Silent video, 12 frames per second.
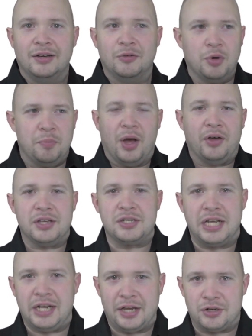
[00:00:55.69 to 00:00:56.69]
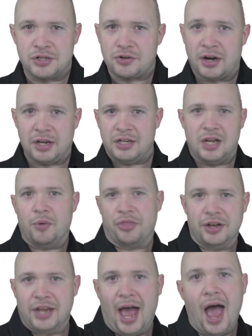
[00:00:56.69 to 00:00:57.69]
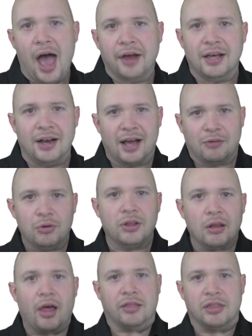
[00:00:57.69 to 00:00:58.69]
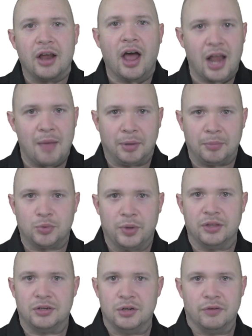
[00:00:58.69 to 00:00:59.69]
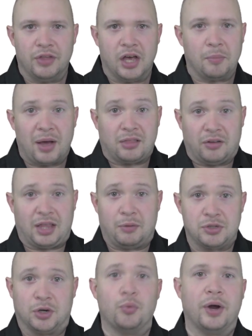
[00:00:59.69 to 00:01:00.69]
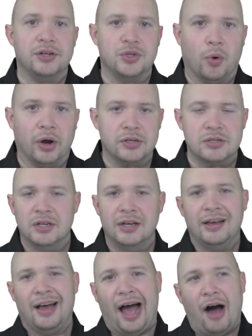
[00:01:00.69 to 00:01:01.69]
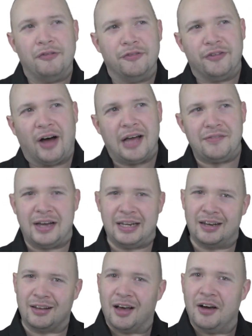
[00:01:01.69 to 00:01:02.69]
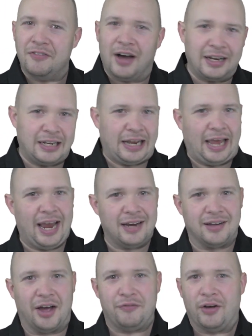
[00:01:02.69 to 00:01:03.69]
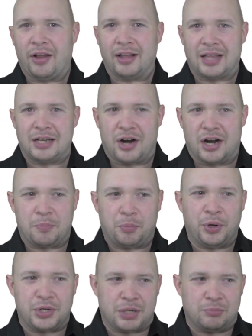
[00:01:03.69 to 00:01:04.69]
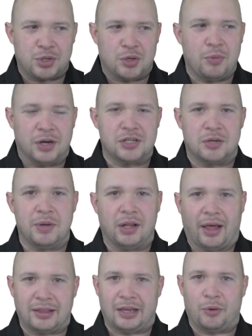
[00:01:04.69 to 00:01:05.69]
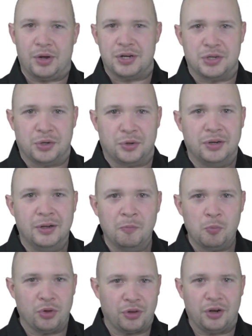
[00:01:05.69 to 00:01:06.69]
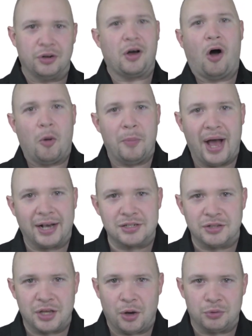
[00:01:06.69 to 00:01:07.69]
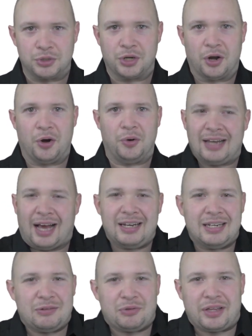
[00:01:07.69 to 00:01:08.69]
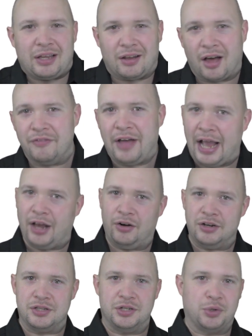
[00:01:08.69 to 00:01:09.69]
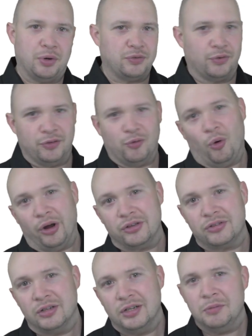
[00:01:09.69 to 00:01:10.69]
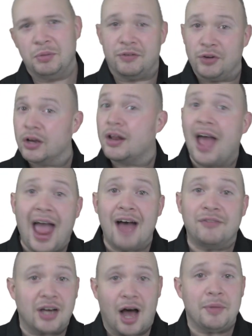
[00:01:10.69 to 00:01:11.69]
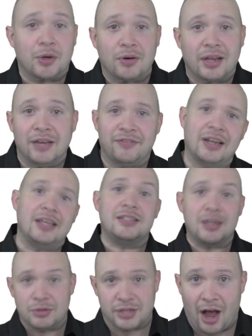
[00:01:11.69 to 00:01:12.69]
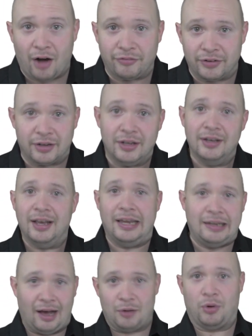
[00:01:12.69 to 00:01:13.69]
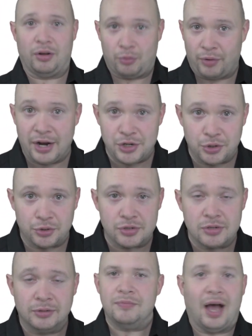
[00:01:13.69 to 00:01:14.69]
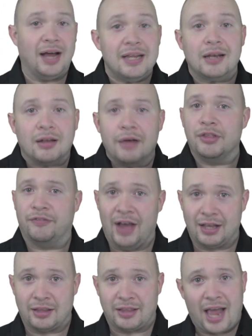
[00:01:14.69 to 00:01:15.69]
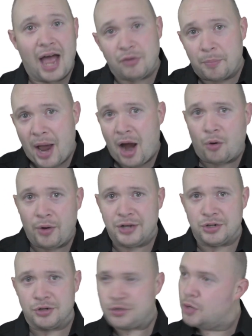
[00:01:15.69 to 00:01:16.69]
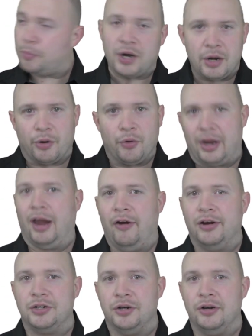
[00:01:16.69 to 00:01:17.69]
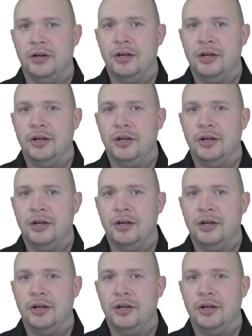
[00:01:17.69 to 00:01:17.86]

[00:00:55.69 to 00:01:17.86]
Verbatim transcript: rebellious teenagers trying to deal with a dad, and I really liked the dynamic between the two of them. I thought that was a great choice. Alpha 5 I didn't love, I didn't hate. I felt like they to push him too much to be like the original, with little callbacks to the old show. I didn't really love Hater as the choice for the voice. But if you're gonna have a comic relief, at least it was Alpha and not one of the Rangers. I did love the fact that they have a Power Ranger superhero character